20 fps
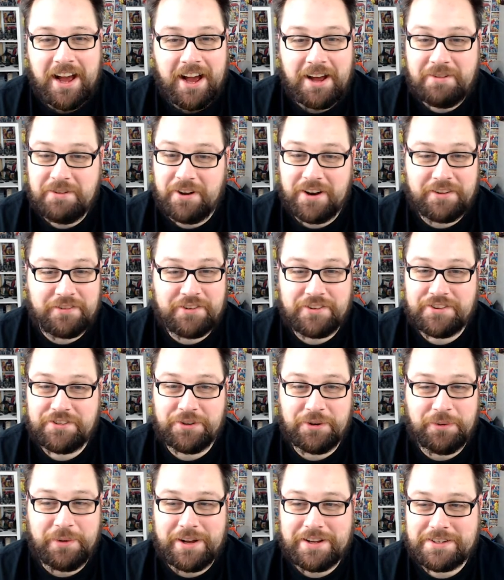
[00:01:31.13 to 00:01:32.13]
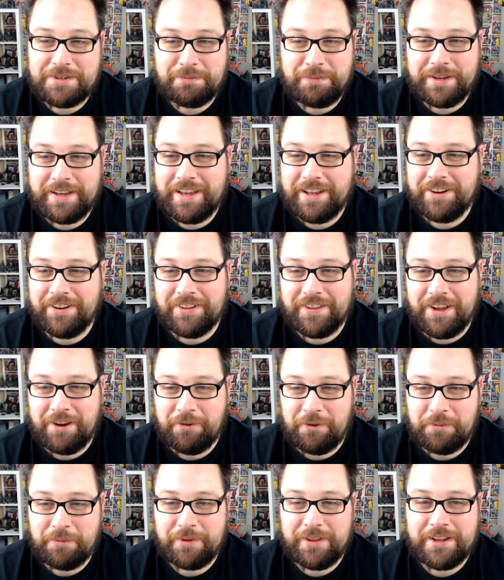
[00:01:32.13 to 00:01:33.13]
I'm not even sure where to begin on
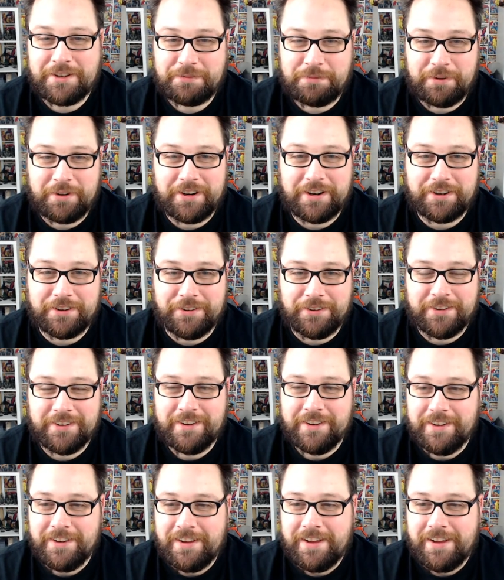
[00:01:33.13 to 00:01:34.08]
that one, but that's pretty cool.